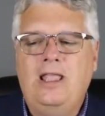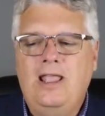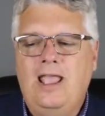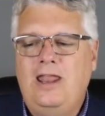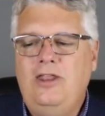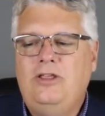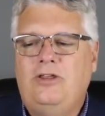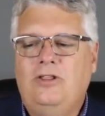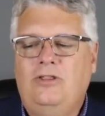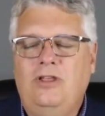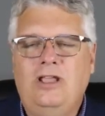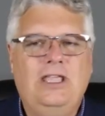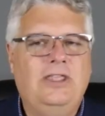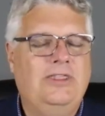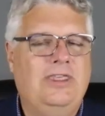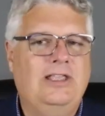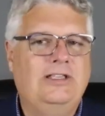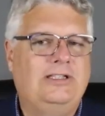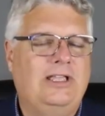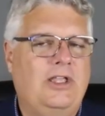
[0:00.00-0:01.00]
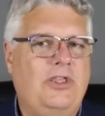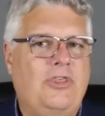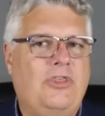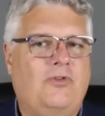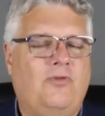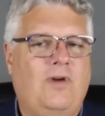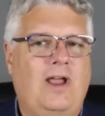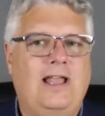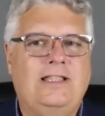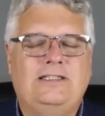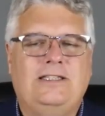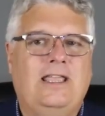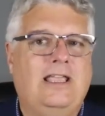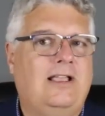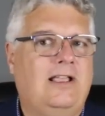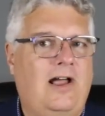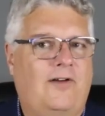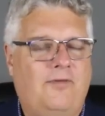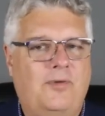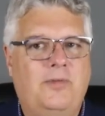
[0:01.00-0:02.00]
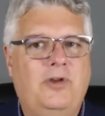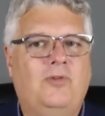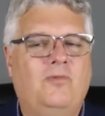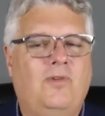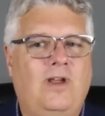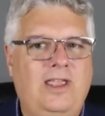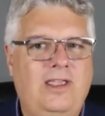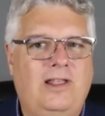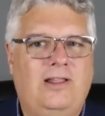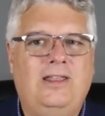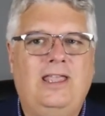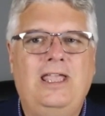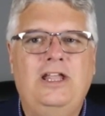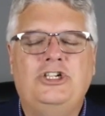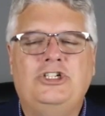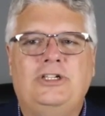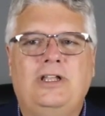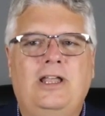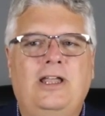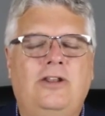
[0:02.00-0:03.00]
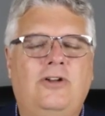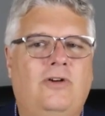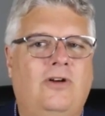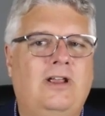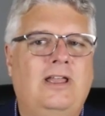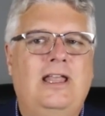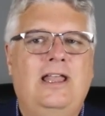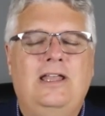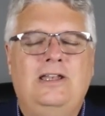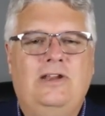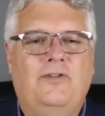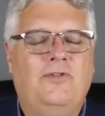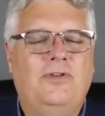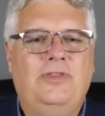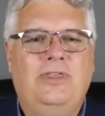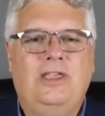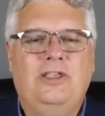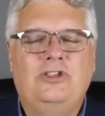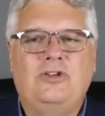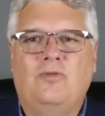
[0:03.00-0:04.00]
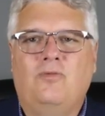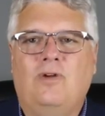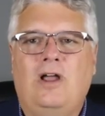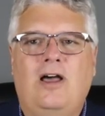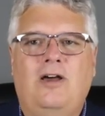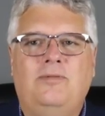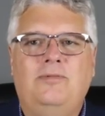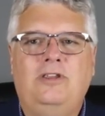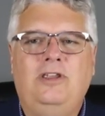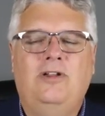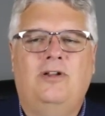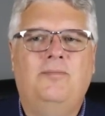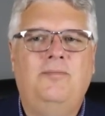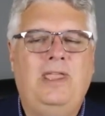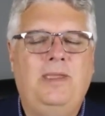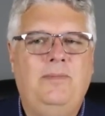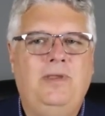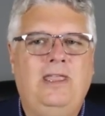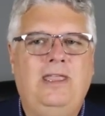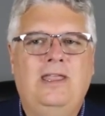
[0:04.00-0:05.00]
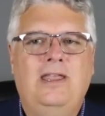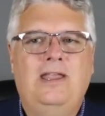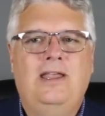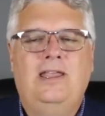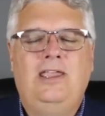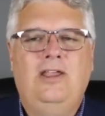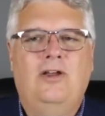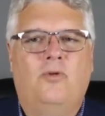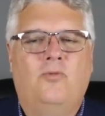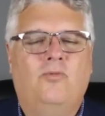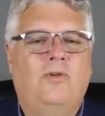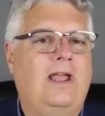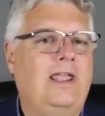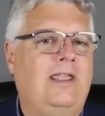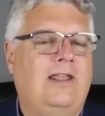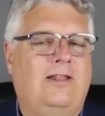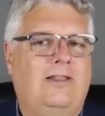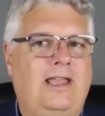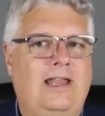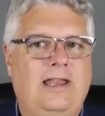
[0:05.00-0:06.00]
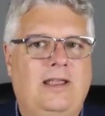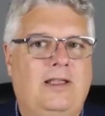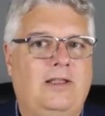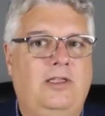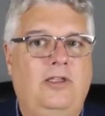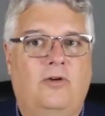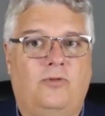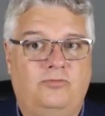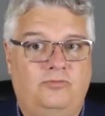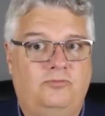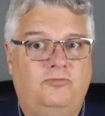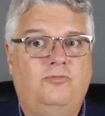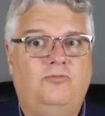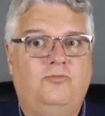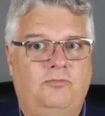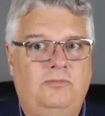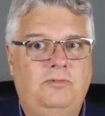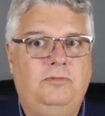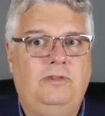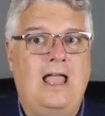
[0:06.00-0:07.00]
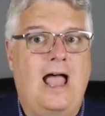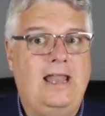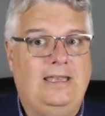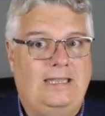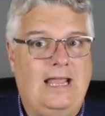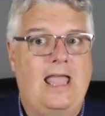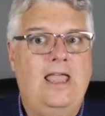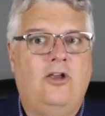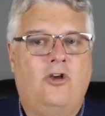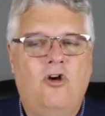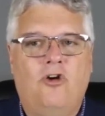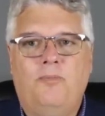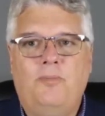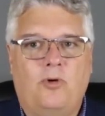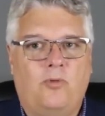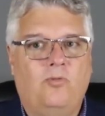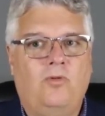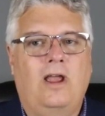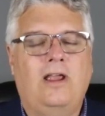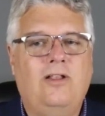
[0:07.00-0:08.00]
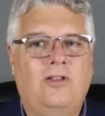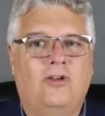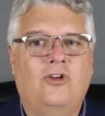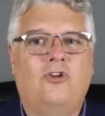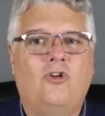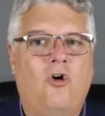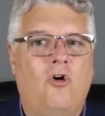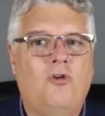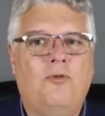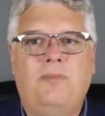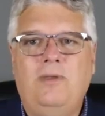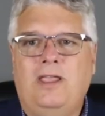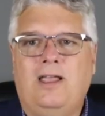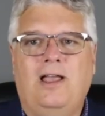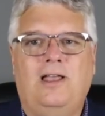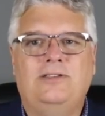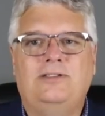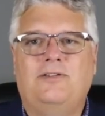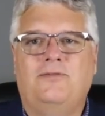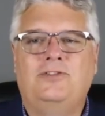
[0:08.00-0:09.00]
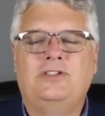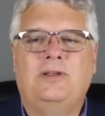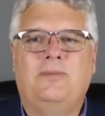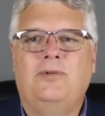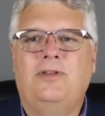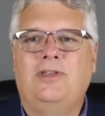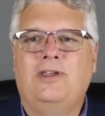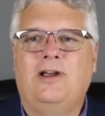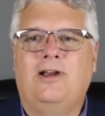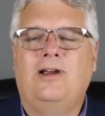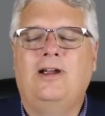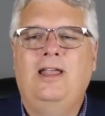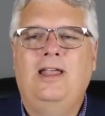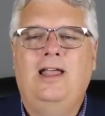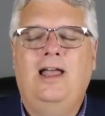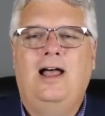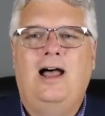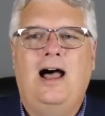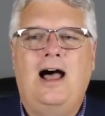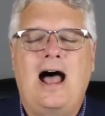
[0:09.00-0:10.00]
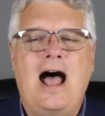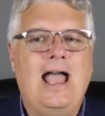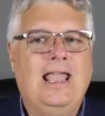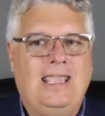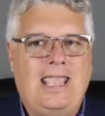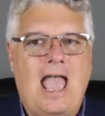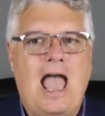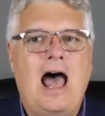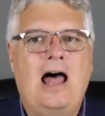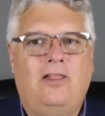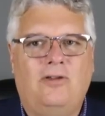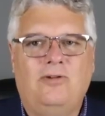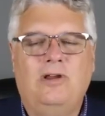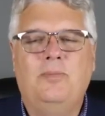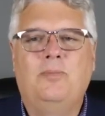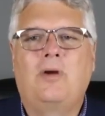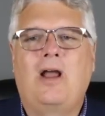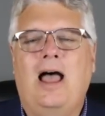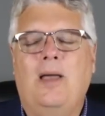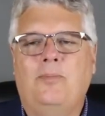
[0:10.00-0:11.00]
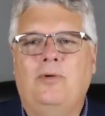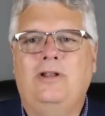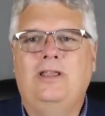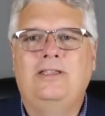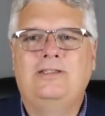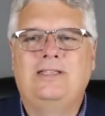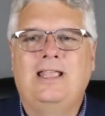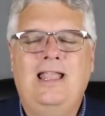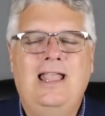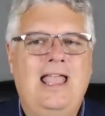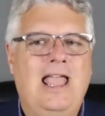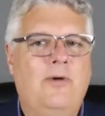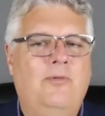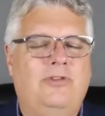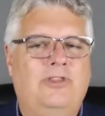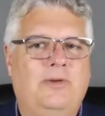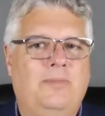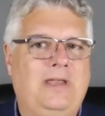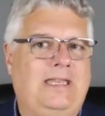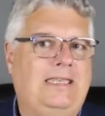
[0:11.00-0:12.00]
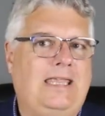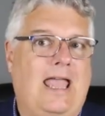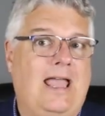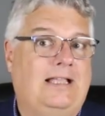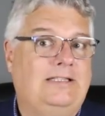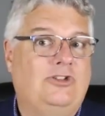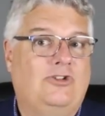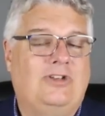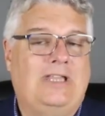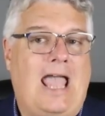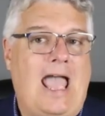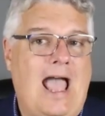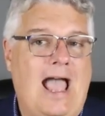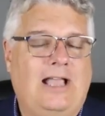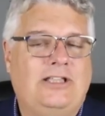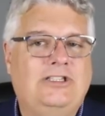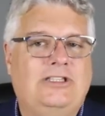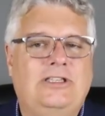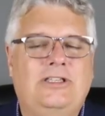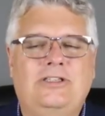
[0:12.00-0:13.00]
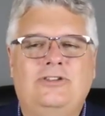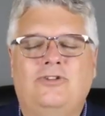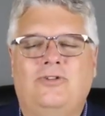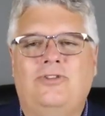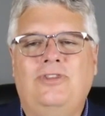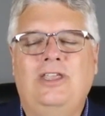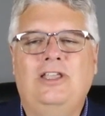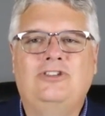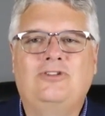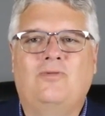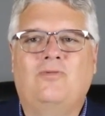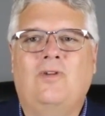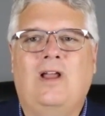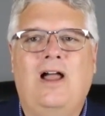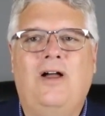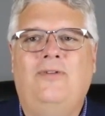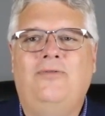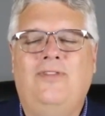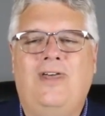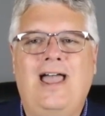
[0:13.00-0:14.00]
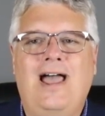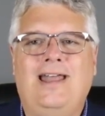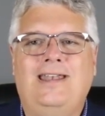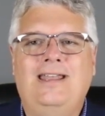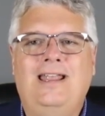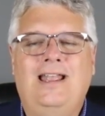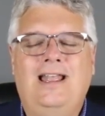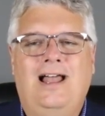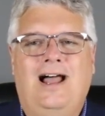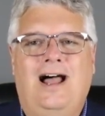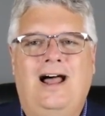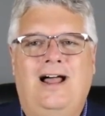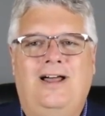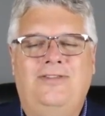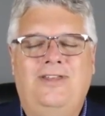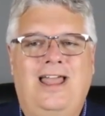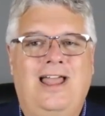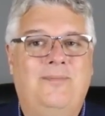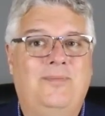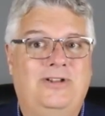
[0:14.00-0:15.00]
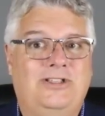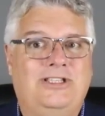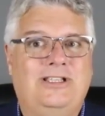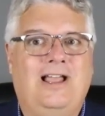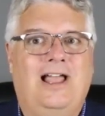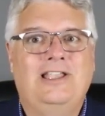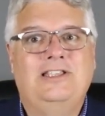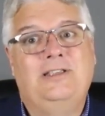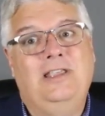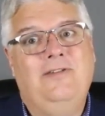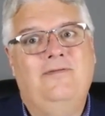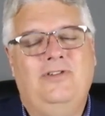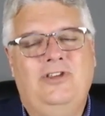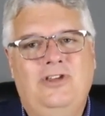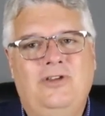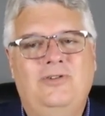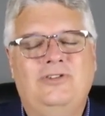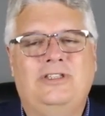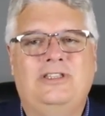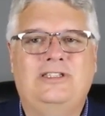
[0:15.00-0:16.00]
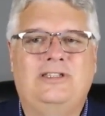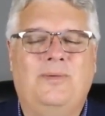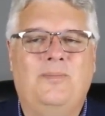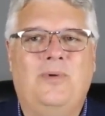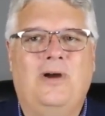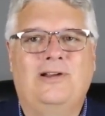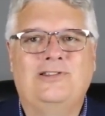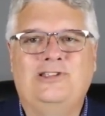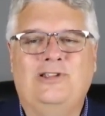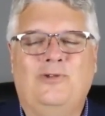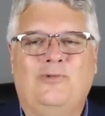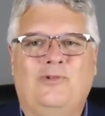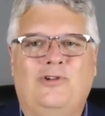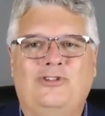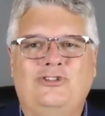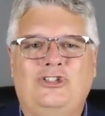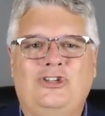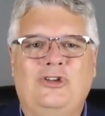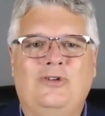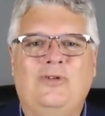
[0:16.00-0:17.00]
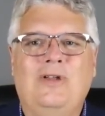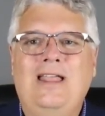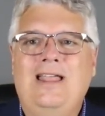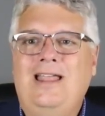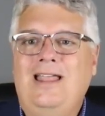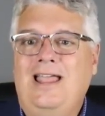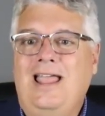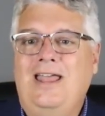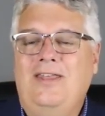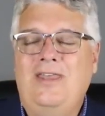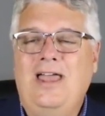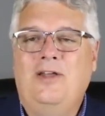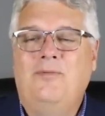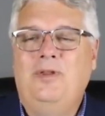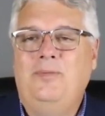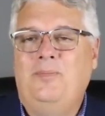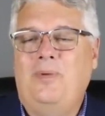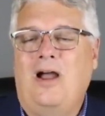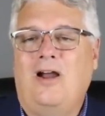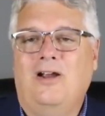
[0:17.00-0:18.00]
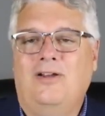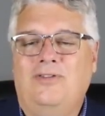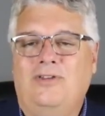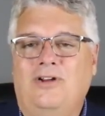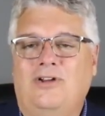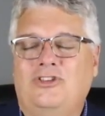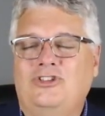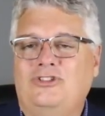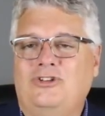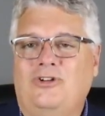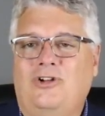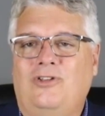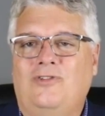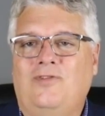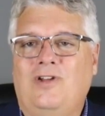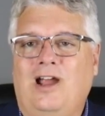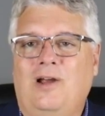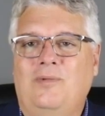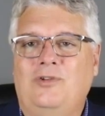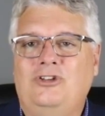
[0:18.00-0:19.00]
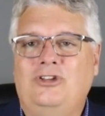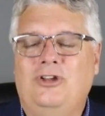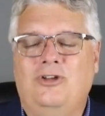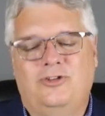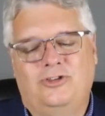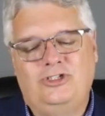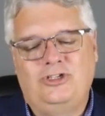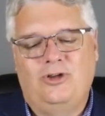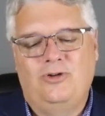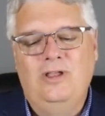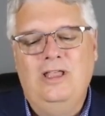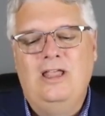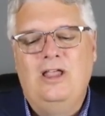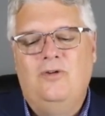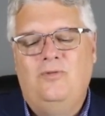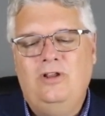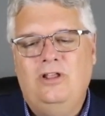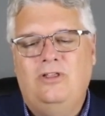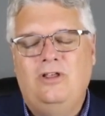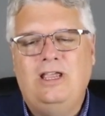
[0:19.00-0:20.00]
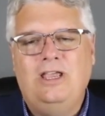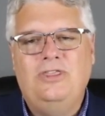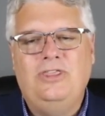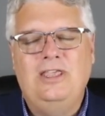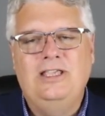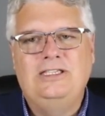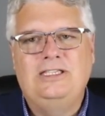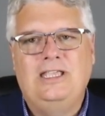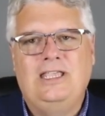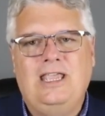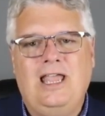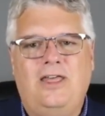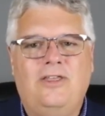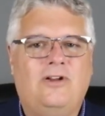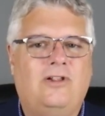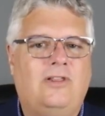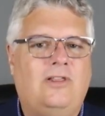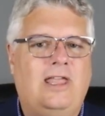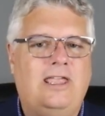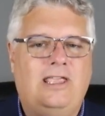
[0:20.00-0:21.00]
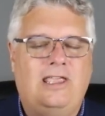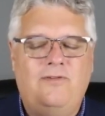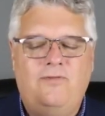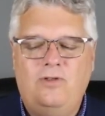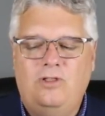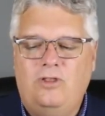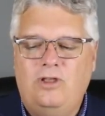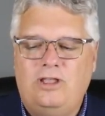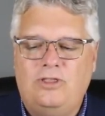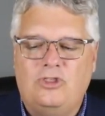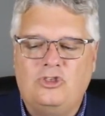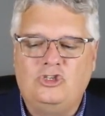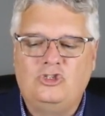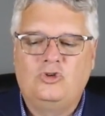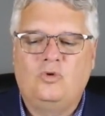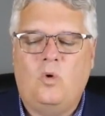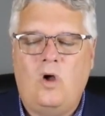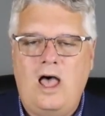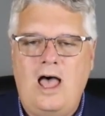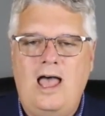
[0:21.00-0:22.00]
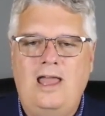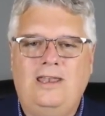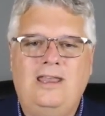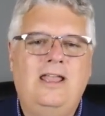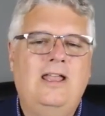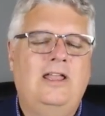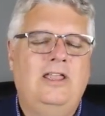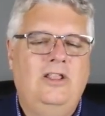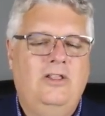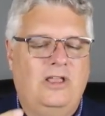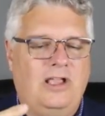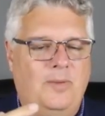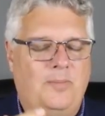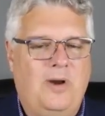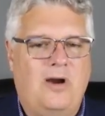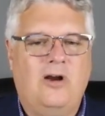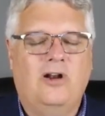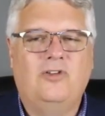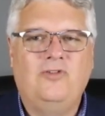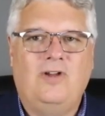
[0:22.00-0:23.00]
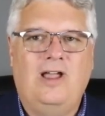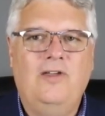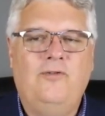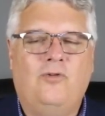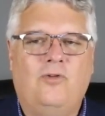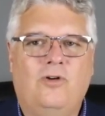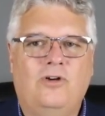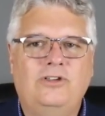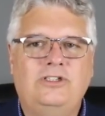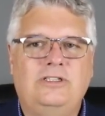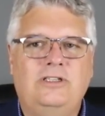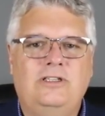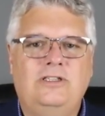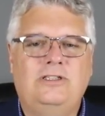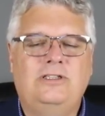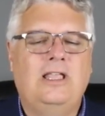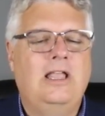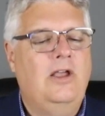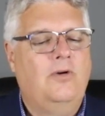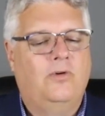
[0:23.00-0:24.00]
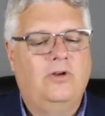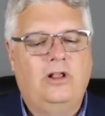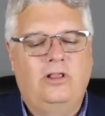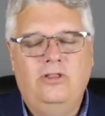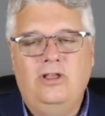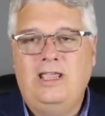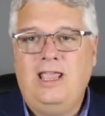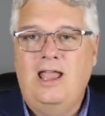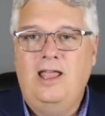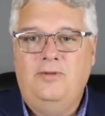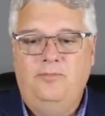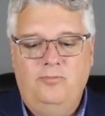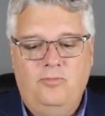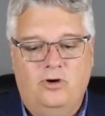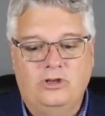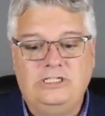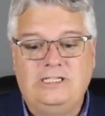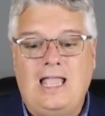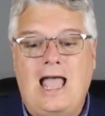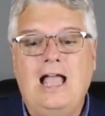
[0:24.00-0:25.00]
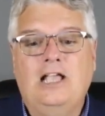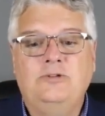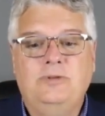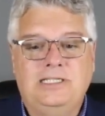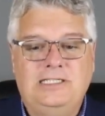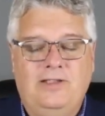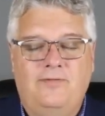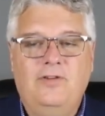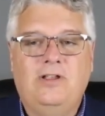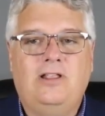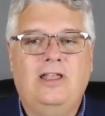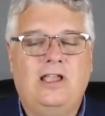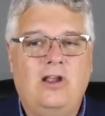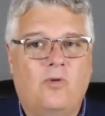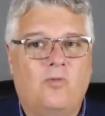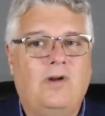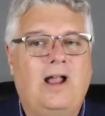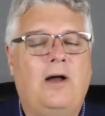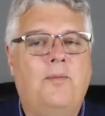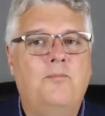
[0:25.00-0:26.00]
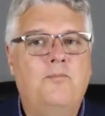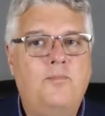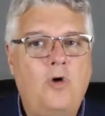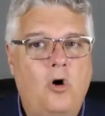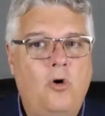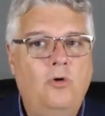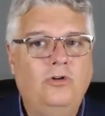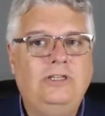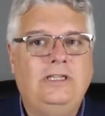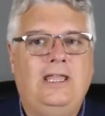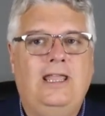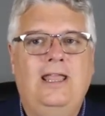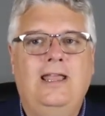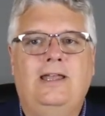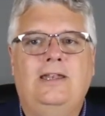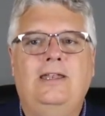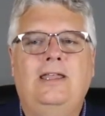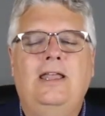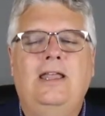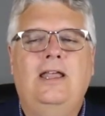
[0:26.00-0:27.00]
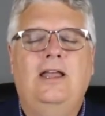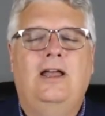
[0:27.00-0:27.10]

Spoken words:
And you can look at things like threats, like government regulation or different things around, maybe, regulating, not Diet Coke, but regular Coke because of some of their high calorie properties, and would there be extra taxes or things around that that have been discussed, even used in some parts of the world too, and that would be part of their external environment too. So when you look at things together, like if you look at the SWOT, you look at part of 5 forces, we're going to look at more stock specific, like around moat and